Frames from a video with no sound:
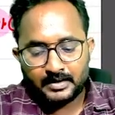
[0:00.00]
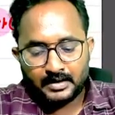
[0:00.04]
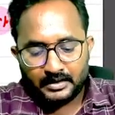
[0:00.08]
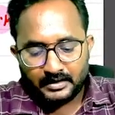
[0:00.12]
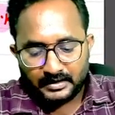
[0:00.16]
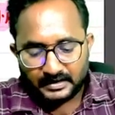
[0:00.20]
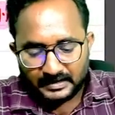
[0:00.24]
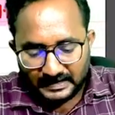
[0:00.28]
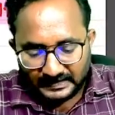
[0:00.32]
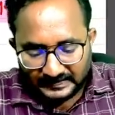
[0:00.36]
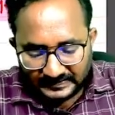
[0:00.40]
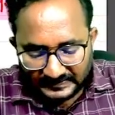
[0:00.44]

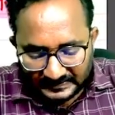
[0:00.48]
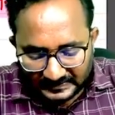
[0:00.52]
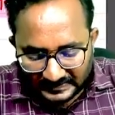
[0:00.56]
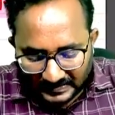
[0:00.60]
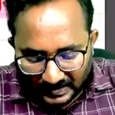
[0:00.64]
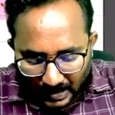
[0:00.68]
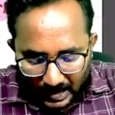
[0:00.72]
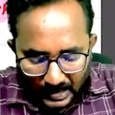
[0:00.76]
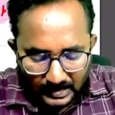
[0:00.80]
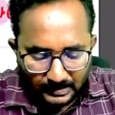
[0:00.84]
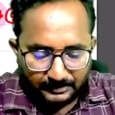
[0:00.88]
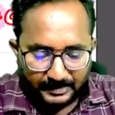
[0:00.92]

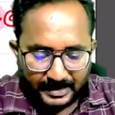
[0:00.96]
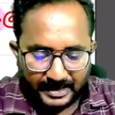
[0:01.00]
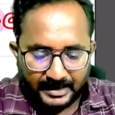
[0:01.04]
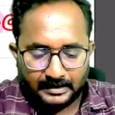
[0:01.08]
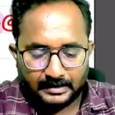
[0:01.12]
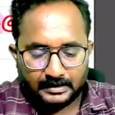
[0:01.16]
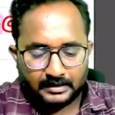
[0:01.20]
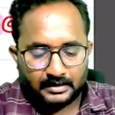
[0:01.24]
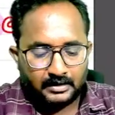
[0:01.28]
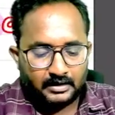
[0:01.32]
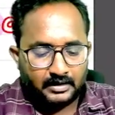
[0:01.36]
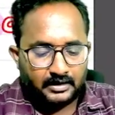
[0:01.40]

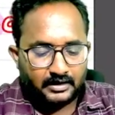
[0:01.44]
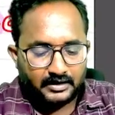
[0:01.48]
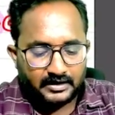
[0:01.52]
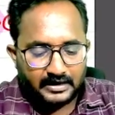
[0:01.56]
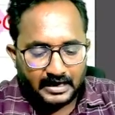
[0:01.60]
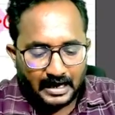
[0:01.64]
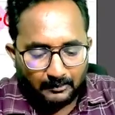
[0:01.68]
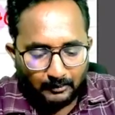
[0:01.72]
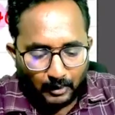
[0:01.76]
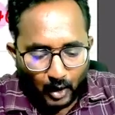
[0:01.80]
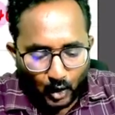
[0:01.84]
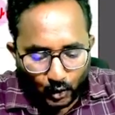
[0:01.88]
Installment,
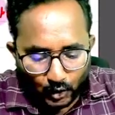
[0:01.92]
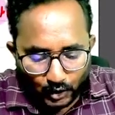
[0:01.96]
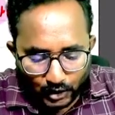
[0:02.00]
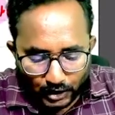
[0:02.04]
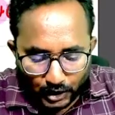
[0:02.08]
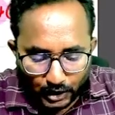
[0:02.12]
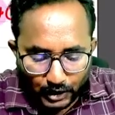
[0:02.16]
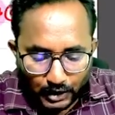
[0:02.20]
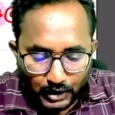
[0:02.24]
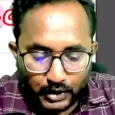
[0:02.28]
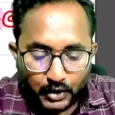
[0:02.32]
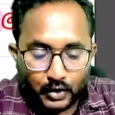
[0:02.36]

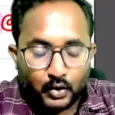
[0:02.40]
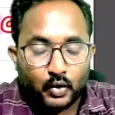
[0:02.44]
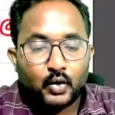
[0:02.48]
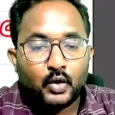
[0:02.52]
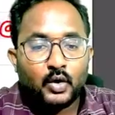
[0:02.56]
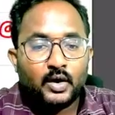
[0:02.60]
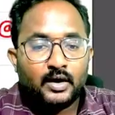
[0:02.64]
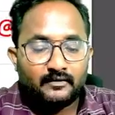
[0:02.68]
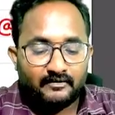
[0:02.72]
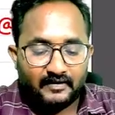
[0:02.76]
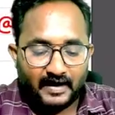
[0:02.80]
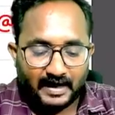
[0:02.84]
amount
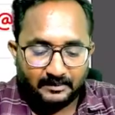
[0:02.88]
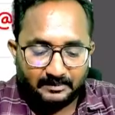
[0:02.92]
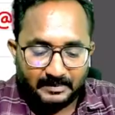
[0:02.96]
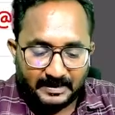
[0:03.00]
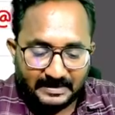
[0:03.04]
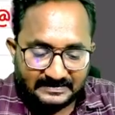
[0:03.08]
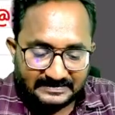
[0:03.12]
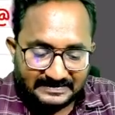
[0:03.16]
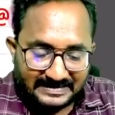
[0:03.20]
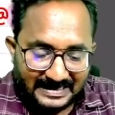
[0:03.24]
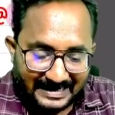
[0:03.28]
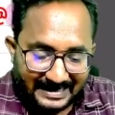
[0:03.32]
due, that
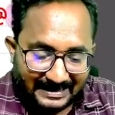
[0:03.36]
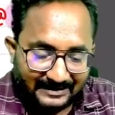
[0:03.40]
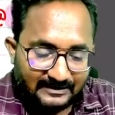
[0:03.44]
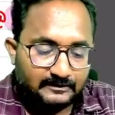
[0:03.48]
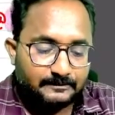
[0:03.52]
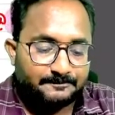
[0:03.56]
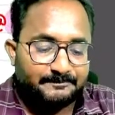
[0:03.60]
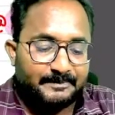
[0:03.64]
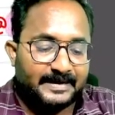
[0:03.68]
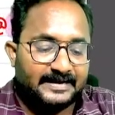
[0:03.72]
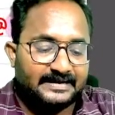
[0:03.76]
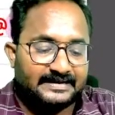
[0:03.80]
means their
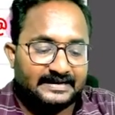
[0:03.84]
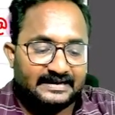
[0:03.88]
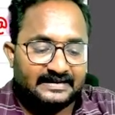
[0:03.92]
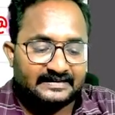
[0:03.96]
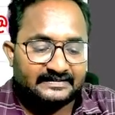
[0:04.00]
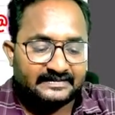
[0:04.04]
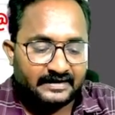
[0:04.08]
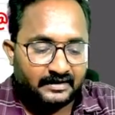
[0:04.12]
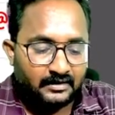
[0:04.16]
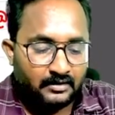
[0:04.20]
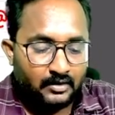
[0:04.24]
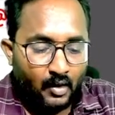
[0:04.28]

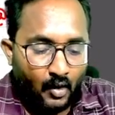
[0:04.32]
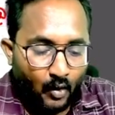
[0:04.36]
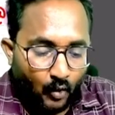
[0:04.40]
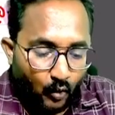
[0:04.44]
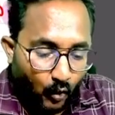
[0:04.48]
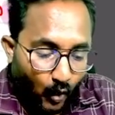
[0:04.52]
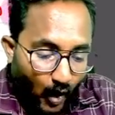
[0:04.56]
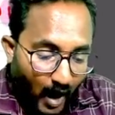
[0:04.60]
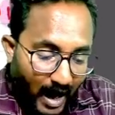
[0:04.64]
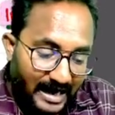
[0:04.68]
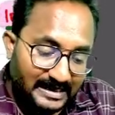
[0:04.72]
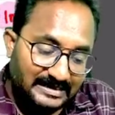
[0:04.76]
expectation,
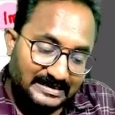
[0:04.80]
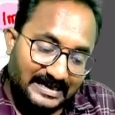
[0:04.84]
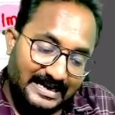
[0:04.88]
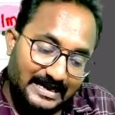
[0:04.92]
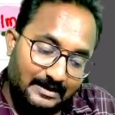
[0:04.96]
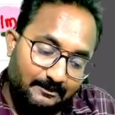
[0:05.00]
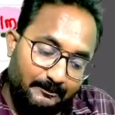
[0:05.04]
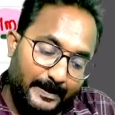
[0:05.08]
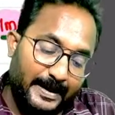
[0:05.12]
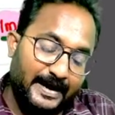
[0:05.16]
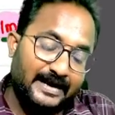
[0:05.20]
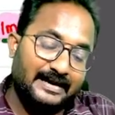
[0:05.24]
what I
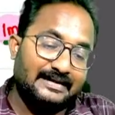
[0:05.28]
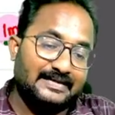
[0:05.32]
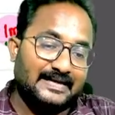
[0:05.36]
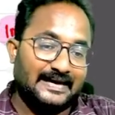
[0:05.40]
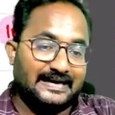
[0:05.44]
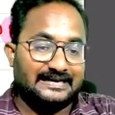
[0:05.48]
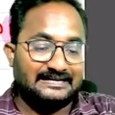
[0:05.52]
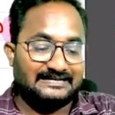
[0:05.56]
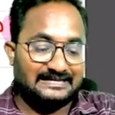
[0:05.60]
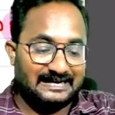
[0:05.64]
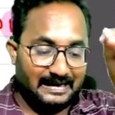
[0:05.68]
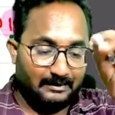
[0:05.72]
paid, that
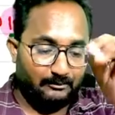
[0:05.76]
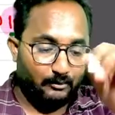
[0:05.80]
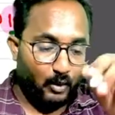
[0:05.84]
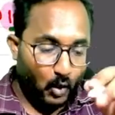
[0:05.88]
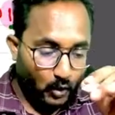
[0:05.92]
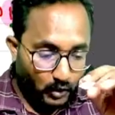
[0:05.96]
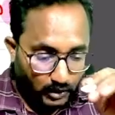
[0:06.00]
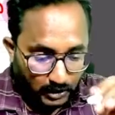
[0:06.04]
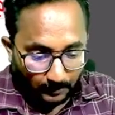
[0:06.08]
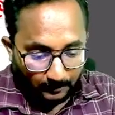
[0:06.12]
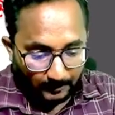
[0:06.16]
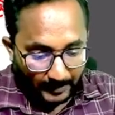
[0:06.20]
is an
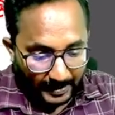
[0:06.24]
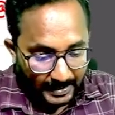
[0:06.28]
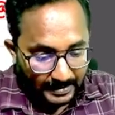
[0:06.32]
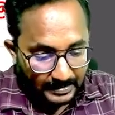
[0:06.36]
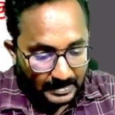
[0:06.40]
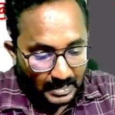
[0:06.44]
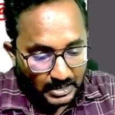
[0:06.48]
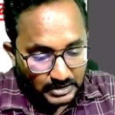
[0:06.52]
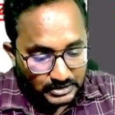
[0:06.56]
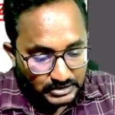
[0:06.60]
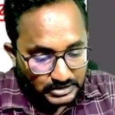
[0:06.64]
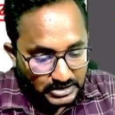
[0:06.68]
amount paid,
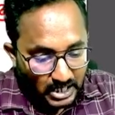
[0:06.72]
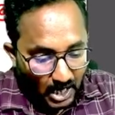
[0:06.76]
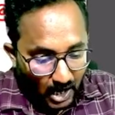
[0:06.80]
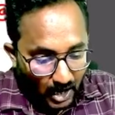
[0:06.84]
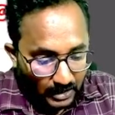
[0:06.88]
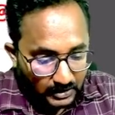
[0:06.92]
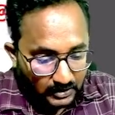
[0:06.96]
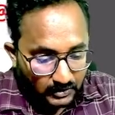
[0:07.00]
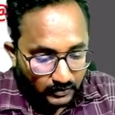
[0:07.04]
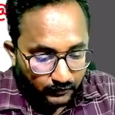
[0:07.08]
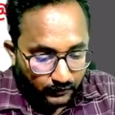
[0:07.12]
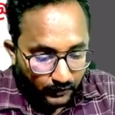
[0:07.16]

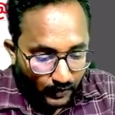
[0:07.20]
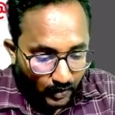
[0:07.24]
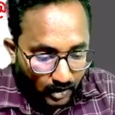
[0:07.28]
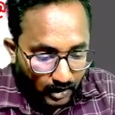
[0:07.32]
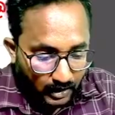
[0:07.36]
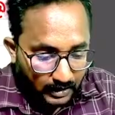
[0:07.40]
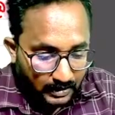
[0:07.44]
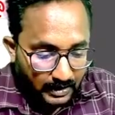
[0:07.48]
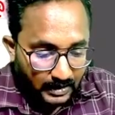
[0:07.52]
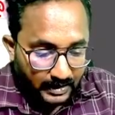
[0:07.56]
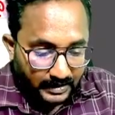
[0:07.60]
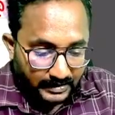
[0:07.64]

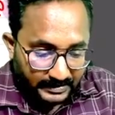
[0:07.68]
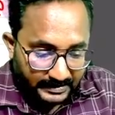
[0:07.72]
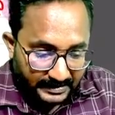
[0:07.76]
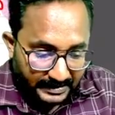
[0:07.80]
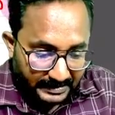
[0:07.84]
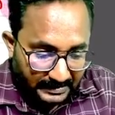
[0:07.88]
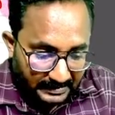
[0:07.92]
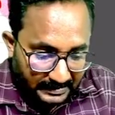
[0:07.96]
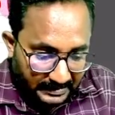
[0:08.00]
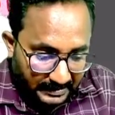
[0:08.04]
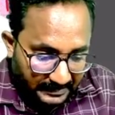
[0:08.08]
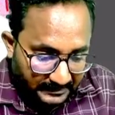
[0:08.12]
shortfall,
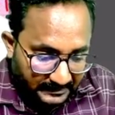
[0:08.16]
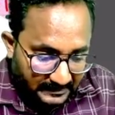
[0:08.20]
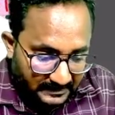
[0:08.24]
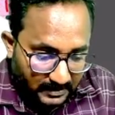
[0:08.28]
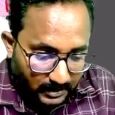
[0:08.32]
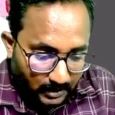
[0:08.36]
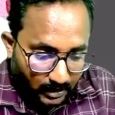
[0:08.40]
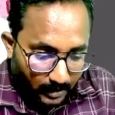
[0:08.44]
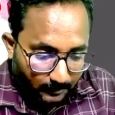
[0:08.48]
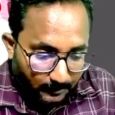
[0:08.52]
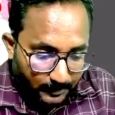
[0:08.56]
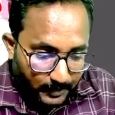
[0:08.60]
interest
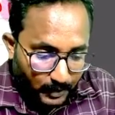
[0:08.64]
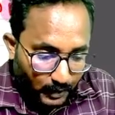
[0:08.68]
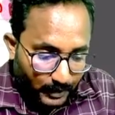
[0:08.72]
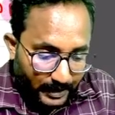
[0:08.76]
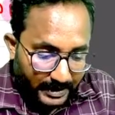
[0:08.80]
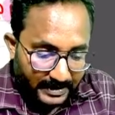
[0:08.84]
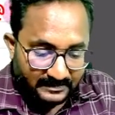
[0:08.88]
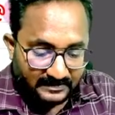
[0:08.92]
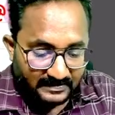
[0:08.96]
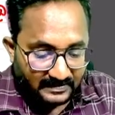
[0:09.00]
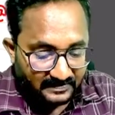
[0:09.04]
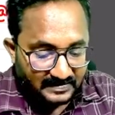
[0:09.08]

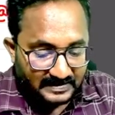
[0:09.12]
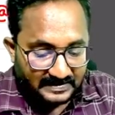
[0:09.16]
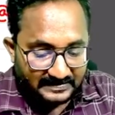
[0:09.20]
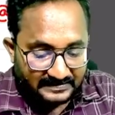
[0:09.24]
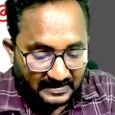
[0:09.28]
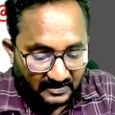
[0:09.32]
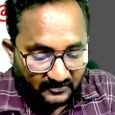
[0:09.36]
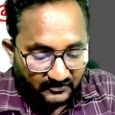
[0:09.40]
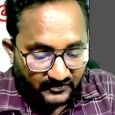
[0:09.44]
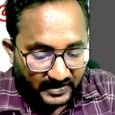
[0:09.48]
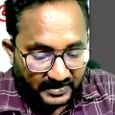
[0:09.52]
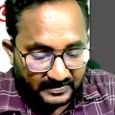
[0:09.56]
computation, this is a
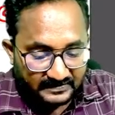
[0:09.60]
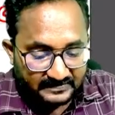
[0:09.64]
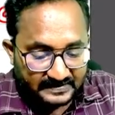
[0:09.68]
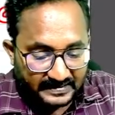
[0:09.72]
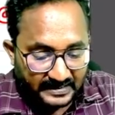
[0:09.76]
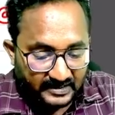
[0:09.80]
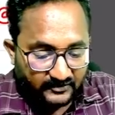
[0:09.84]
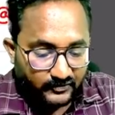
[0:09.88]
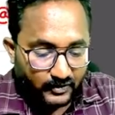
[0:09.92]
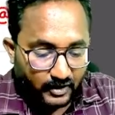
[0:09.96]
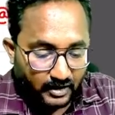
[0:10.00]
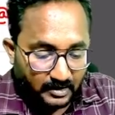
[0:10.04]
fixed
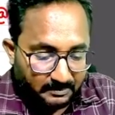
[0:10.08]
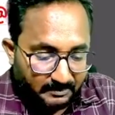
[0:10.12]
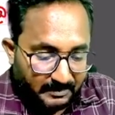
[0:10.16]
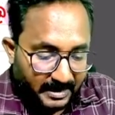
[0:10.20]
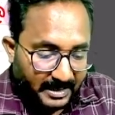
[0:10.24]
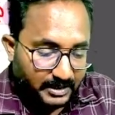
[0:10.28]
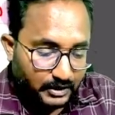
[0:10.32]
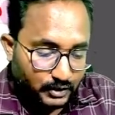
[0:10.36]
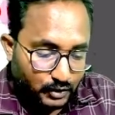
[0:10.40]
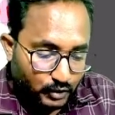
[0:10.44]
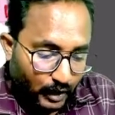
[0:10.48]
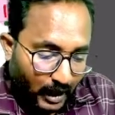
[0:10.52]
format
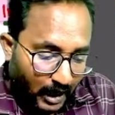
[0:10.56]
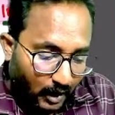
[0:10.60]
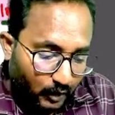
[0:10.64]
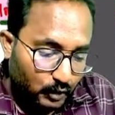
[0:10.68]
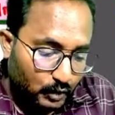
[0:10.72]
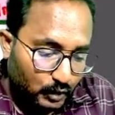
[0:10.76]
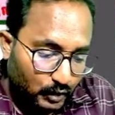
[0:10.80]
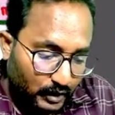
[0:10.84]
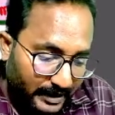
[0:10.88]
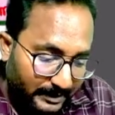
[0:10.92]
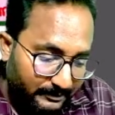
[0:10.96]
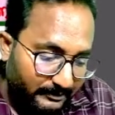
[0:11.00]
you have to
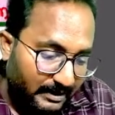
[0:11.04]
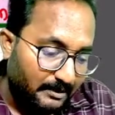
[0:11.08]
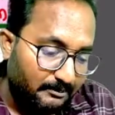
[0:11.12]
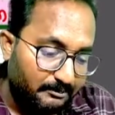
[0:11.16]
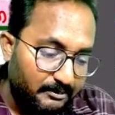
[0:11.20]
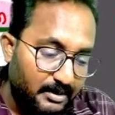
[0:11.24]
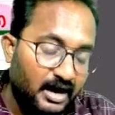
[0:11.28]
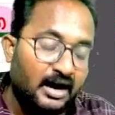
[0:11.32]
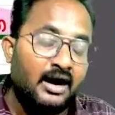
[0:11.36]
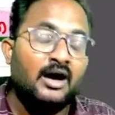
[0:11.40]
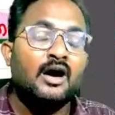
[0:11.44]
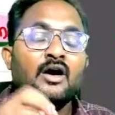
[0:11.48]

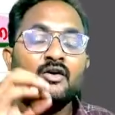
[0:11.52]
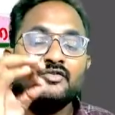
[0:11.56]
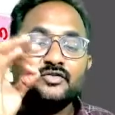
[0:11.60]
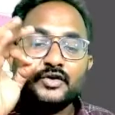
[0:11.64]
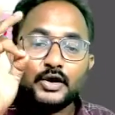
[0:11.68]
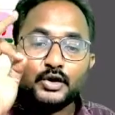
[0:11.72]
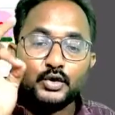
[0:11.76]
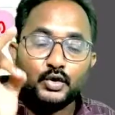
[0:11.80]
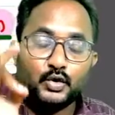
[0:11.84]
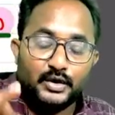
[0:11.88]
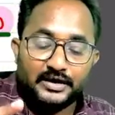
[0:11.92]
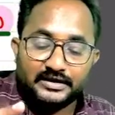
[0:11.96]
remember for
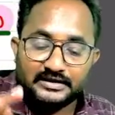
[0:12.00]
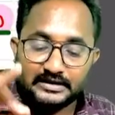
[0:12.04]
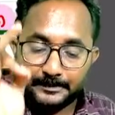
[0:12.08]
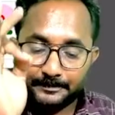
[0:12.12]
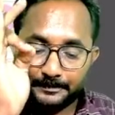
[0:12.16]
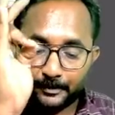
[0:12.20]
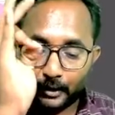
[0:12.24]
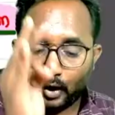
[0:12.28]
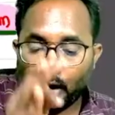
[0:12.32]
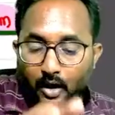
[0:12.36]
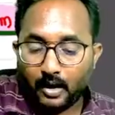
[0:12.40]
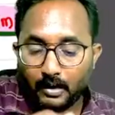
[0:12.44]
doing the
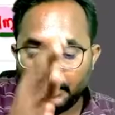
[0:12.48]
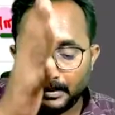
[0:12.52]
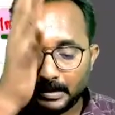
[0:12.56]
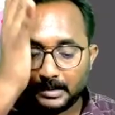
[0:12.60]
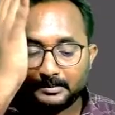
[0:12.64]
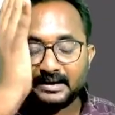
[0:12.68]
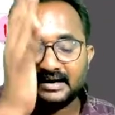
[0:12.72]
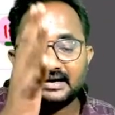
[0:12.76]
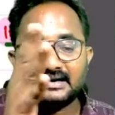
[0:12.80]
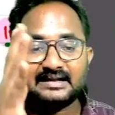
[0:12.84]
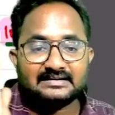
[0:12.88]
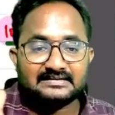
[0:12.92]
problem
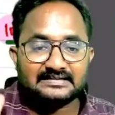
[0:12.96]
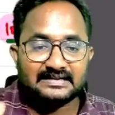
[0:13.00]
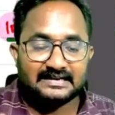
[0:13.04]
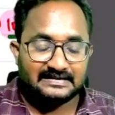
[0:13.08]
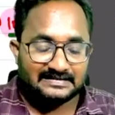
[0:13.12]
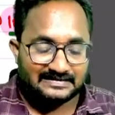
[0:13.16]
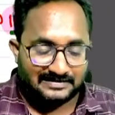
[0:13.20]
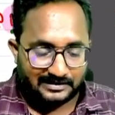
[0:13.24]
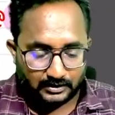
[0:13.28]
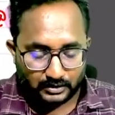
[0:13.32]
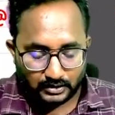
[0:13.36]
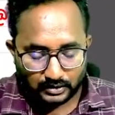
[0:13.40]
under
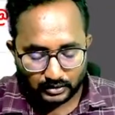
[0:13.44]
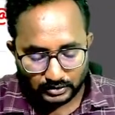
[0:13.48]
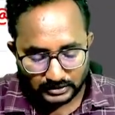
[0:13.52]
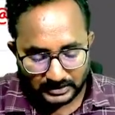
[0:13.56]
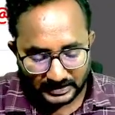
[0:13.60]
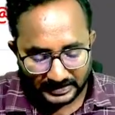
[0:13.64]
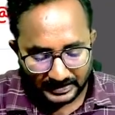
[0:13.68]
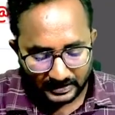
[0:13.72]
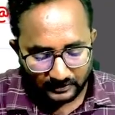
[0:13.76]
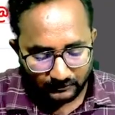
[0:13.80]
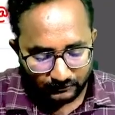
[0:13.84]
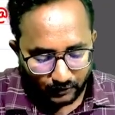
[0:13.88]
section
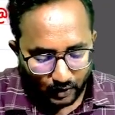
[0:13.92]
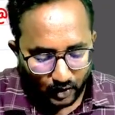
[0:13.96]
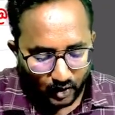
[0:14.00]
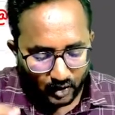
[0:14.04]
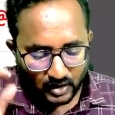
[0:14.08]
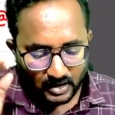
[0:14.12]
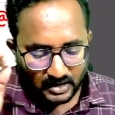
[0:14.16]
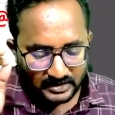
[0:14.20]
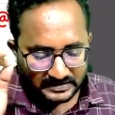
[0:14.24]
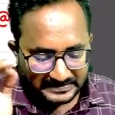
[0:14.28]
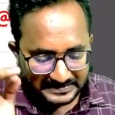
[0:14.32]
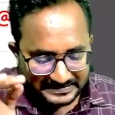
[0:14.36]

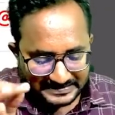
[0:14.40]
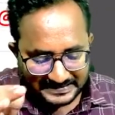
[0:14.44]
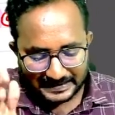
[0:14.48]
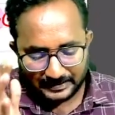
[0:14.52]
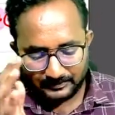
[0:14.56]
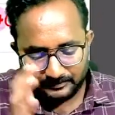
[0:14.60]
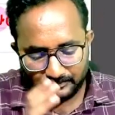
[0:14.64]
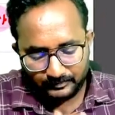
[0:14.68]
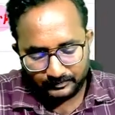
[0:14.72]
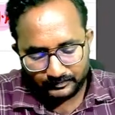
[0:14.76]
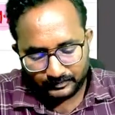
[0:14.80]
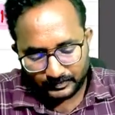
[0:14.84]

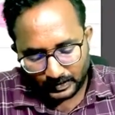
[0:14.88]
234C.